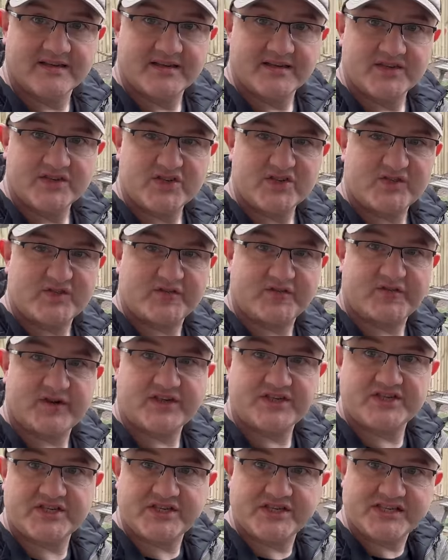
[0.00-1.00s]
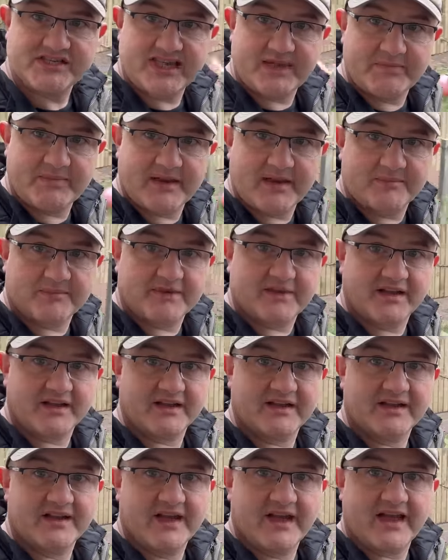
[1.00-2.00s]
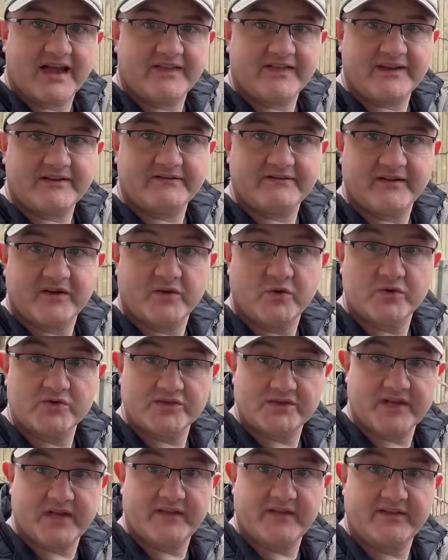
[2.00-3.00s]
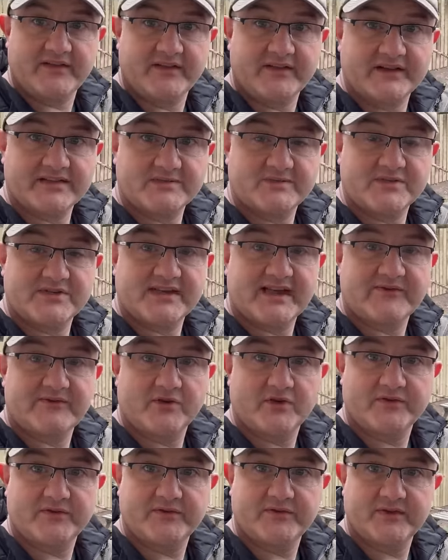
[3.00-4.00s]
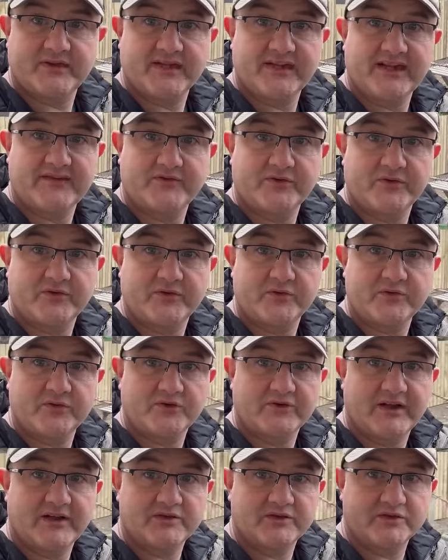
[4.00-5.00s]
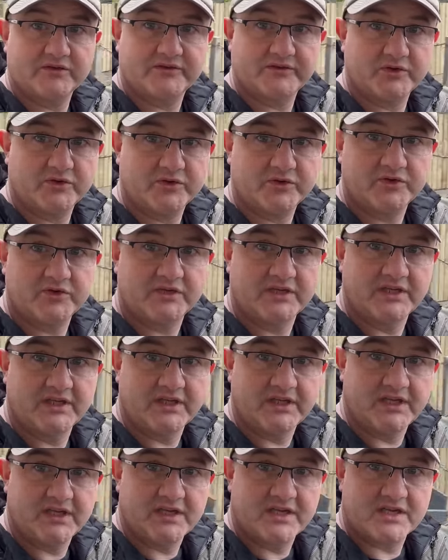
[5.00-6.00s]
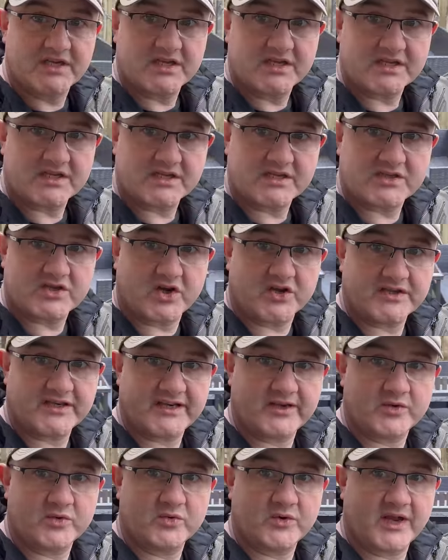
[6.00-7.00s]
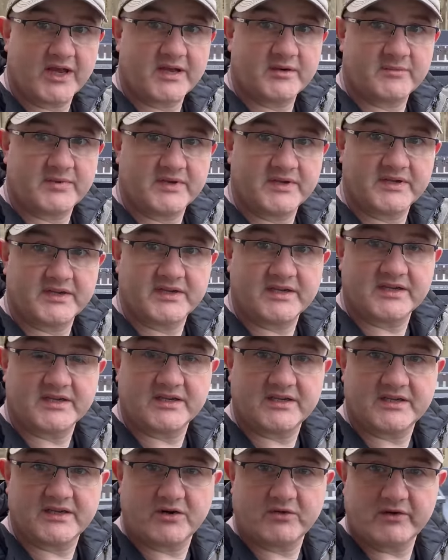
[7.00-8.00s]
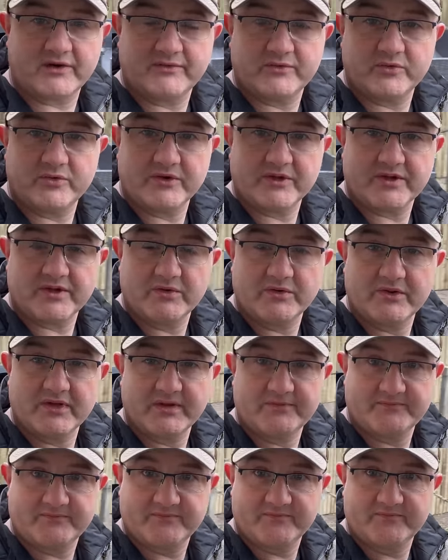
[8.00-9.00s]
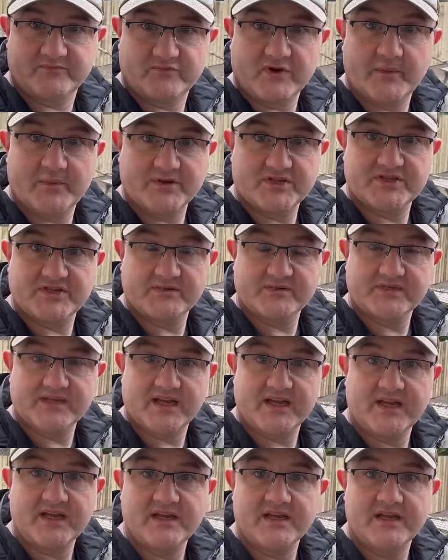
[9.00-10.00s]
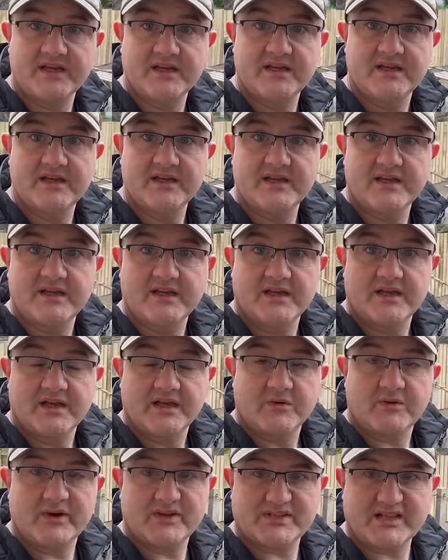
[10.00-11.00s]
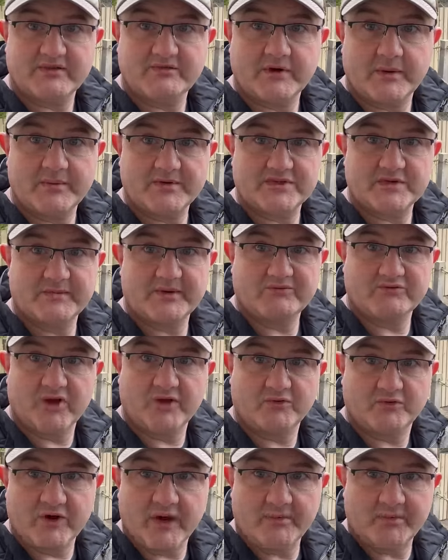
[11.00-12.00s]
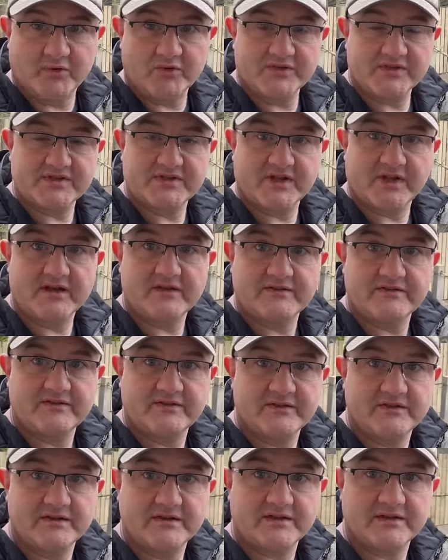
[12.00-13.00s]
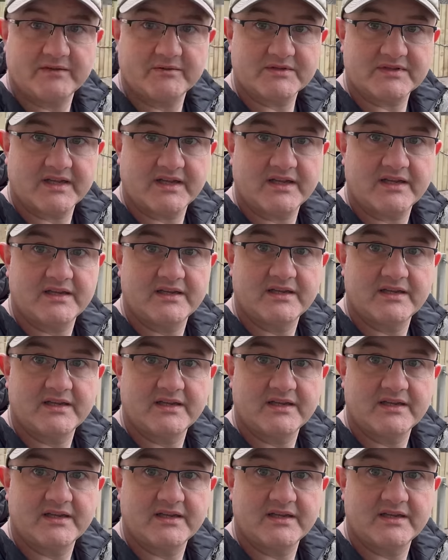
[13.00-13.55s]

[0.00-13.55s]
Just freshens that bit up, doesn't it? And they've also, the other thing they did was level off all the ground on the floor, tidied it all up, got rid of all the rubbish that was there. When I say rubbish, I mean like rubble and stuff, to be fair.